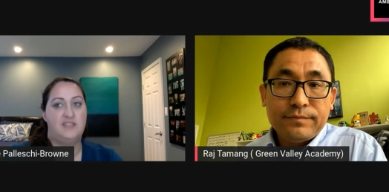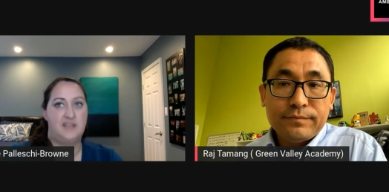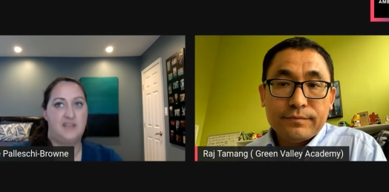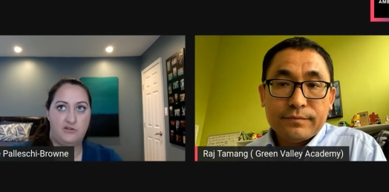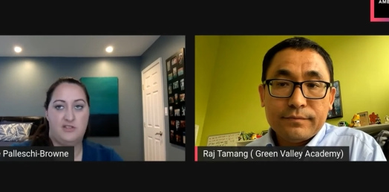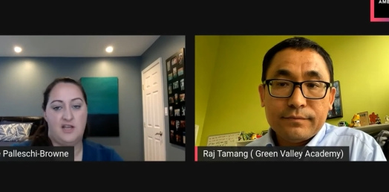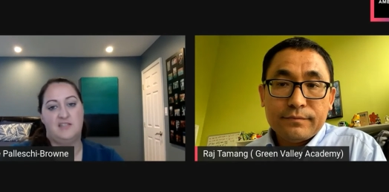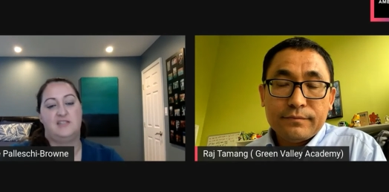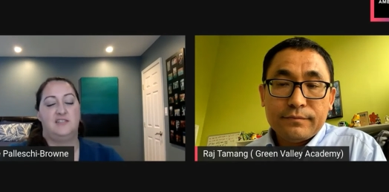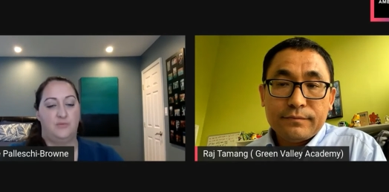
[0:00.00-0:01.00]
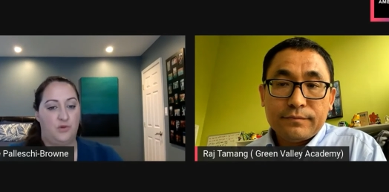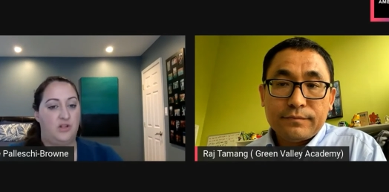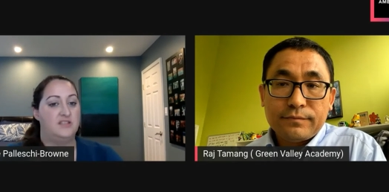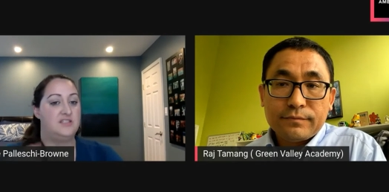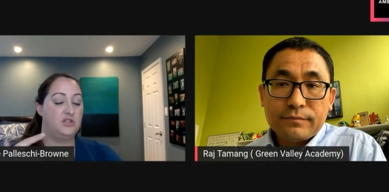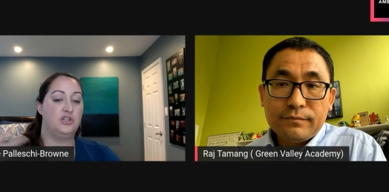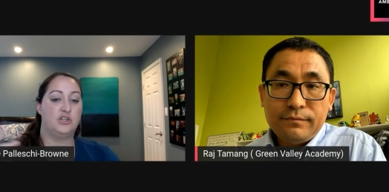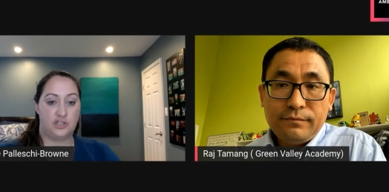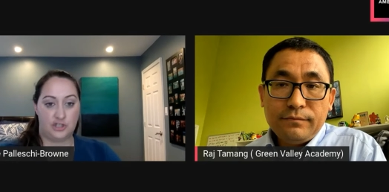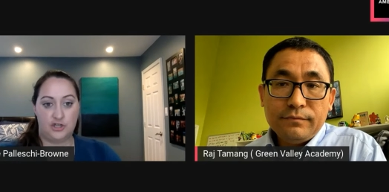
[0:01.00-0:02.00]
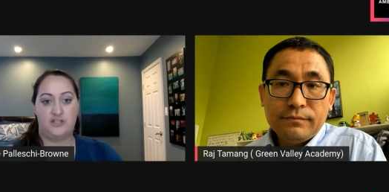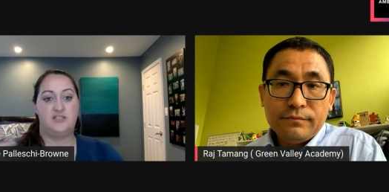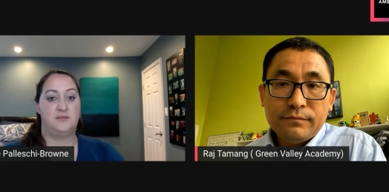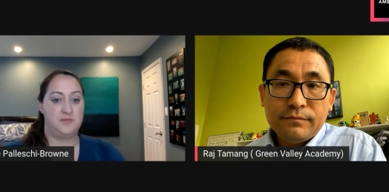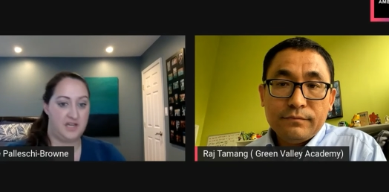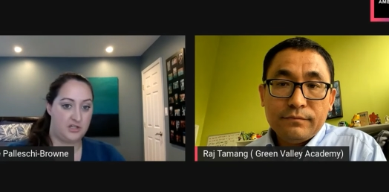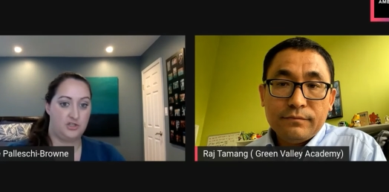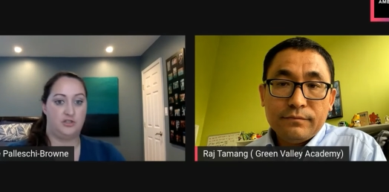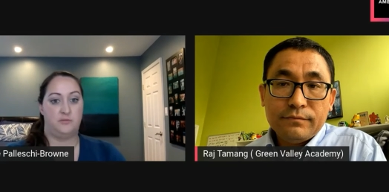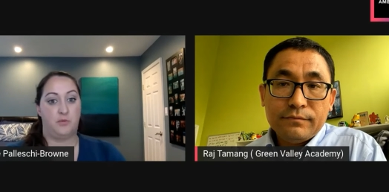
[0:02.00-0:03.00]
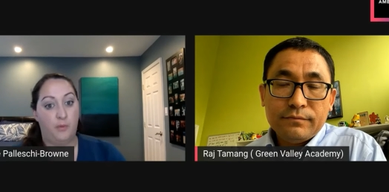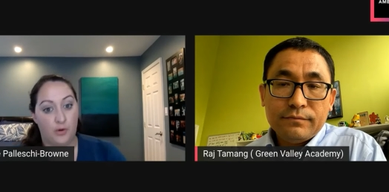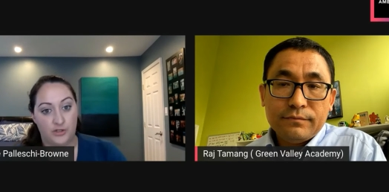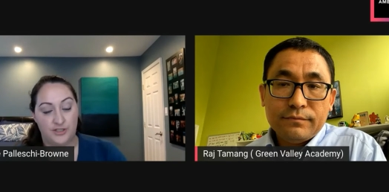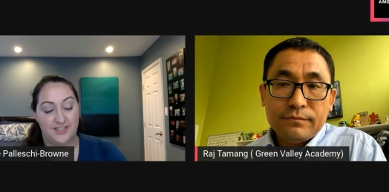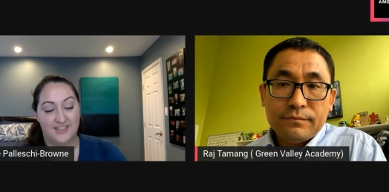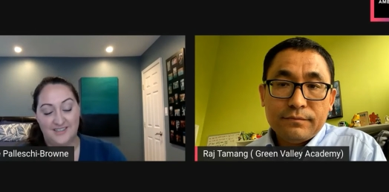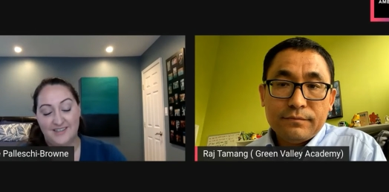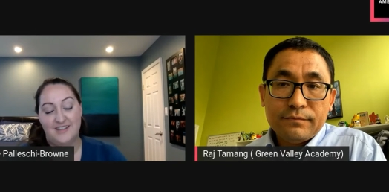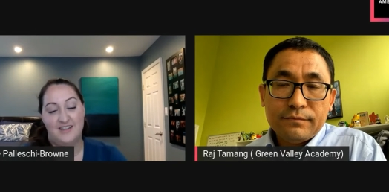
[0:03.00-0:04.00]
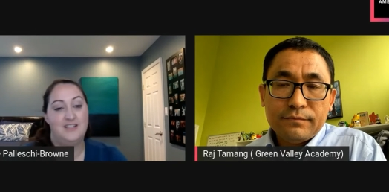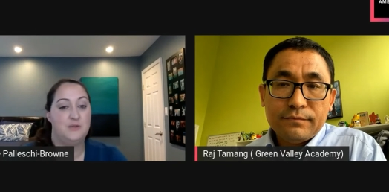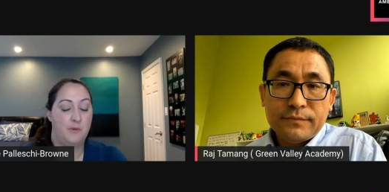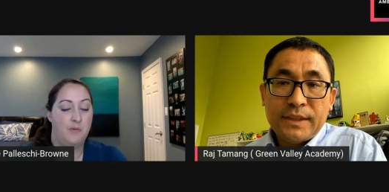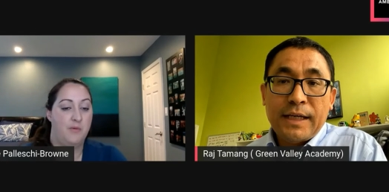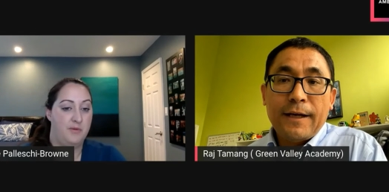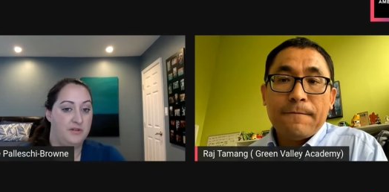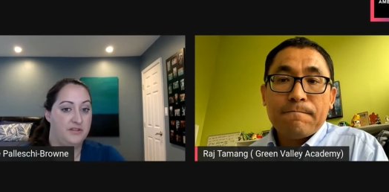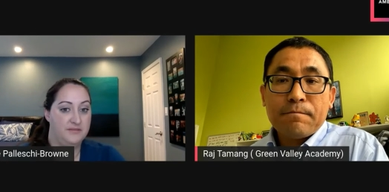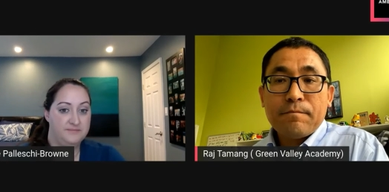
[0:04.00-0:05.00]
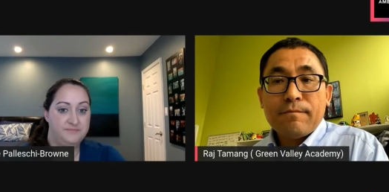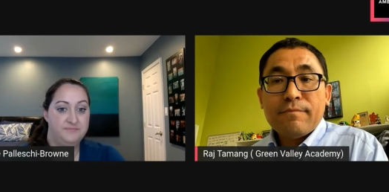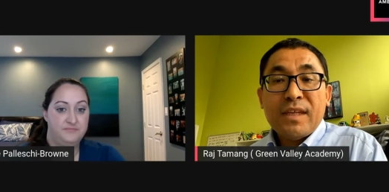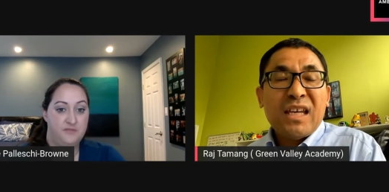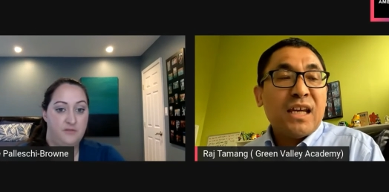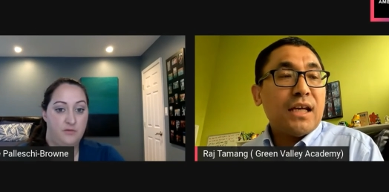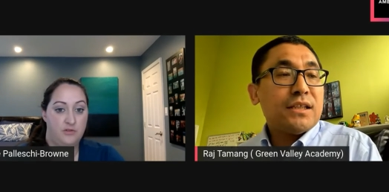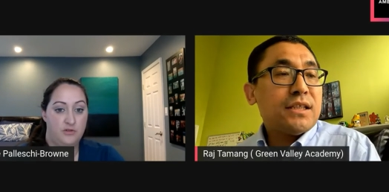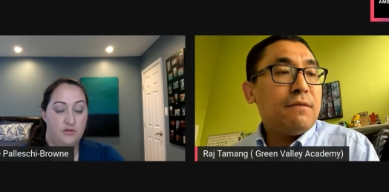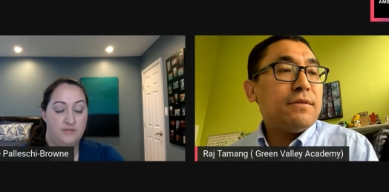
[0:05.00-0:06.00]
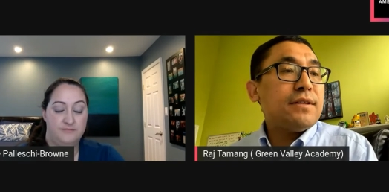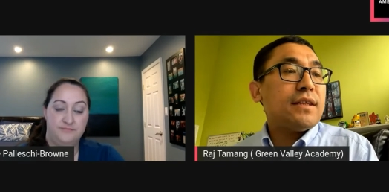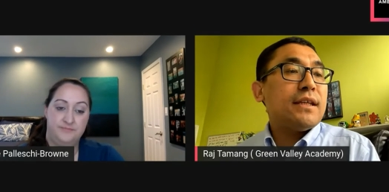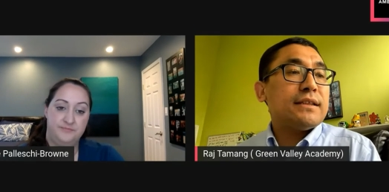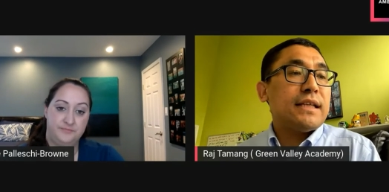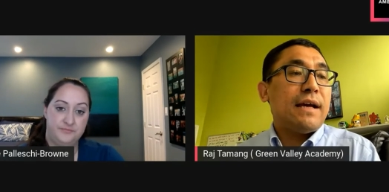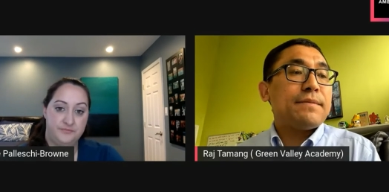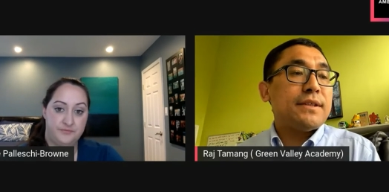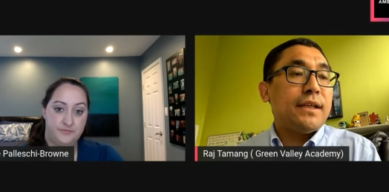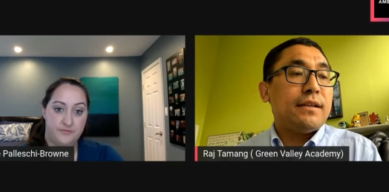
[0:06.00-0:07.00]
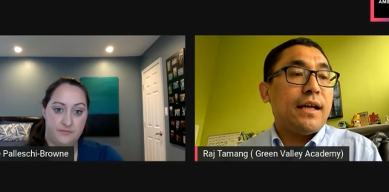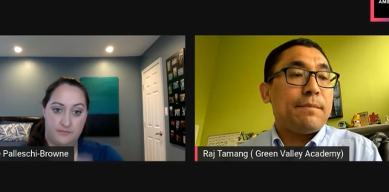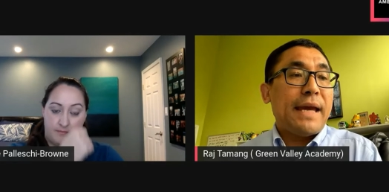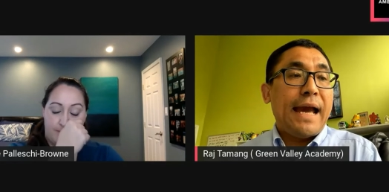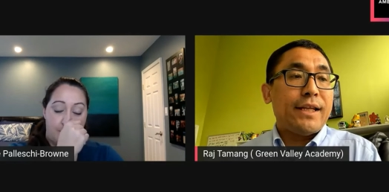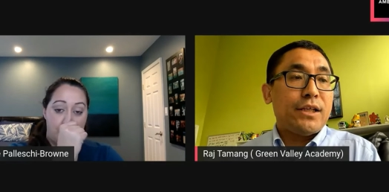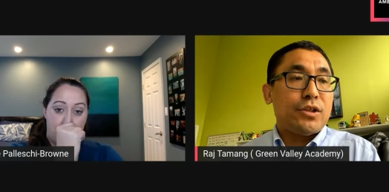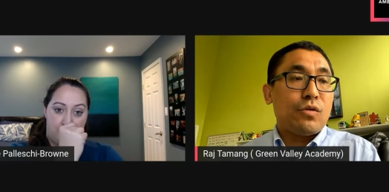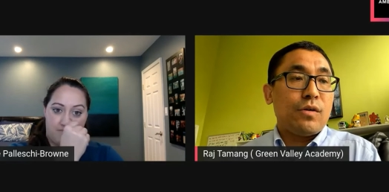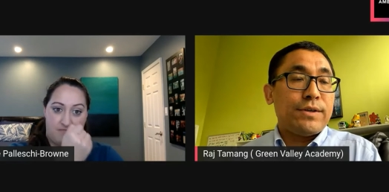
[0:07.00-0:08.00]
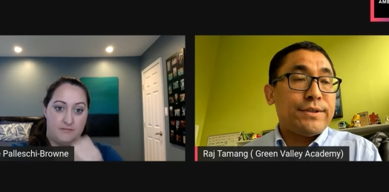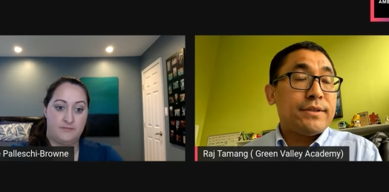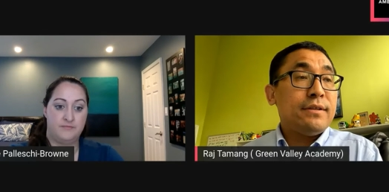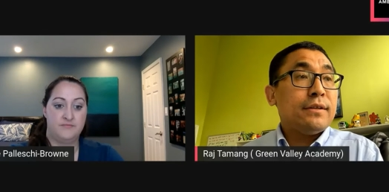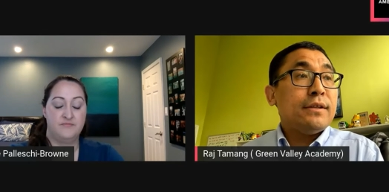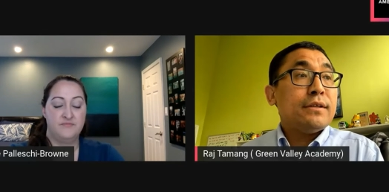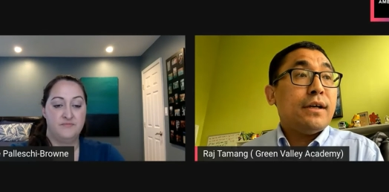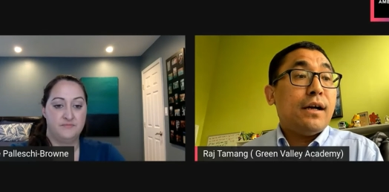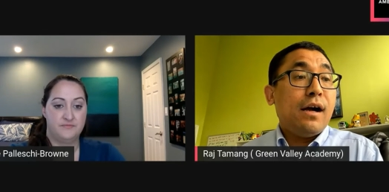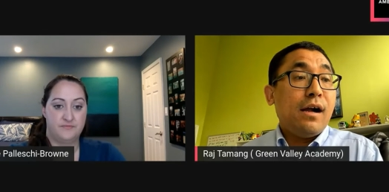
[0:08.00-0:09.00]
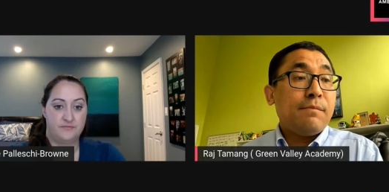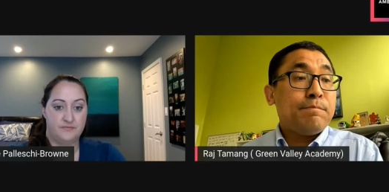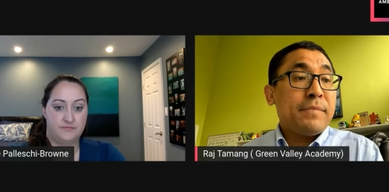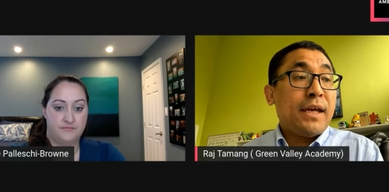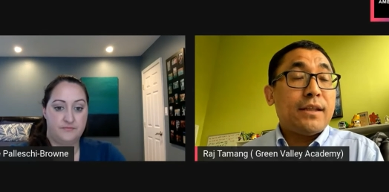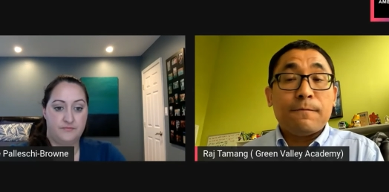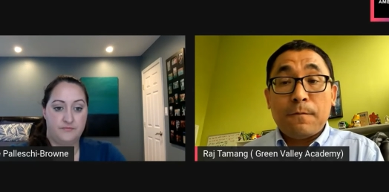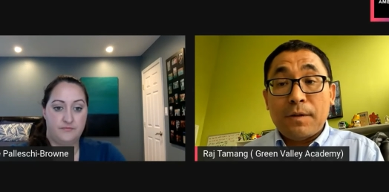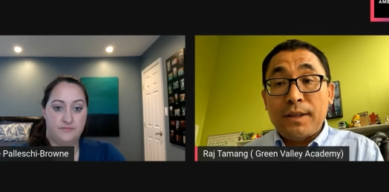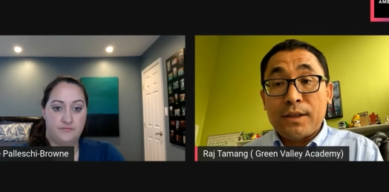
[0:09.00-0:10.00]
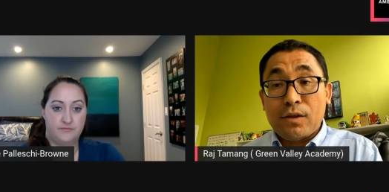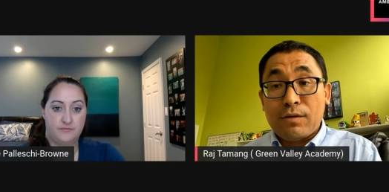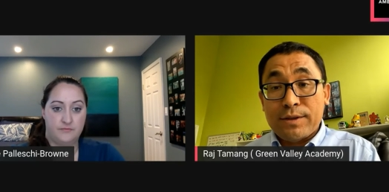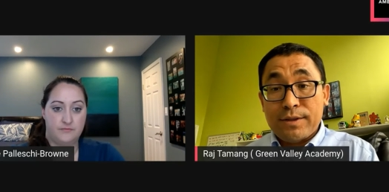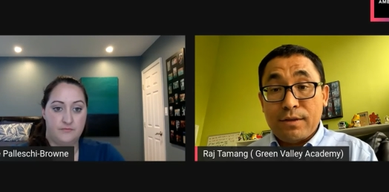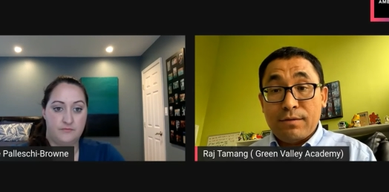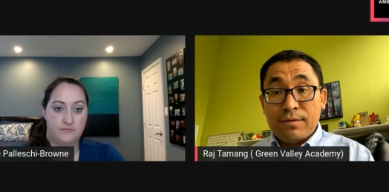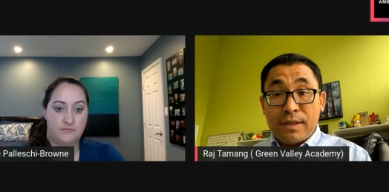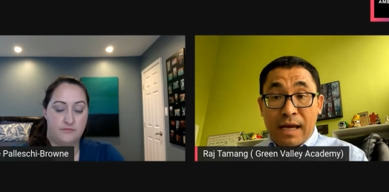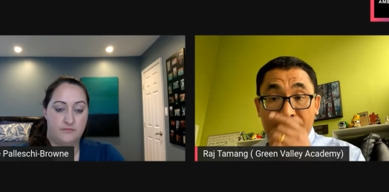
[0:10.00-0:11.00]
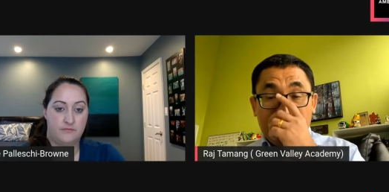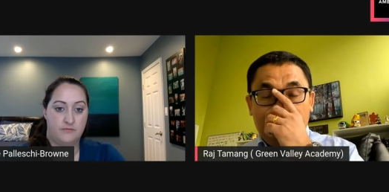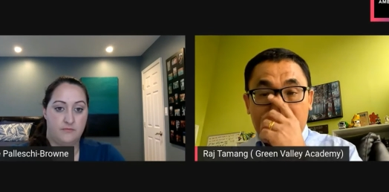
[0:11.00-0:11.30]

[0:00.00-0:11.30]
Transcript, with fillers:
Speaker 1: standard sizes while it still looks good and substantial and proportionate to what yeah. we're building?
Speaker 2: And some of the things I've seen like patio doors um, and folding doors. So nowadays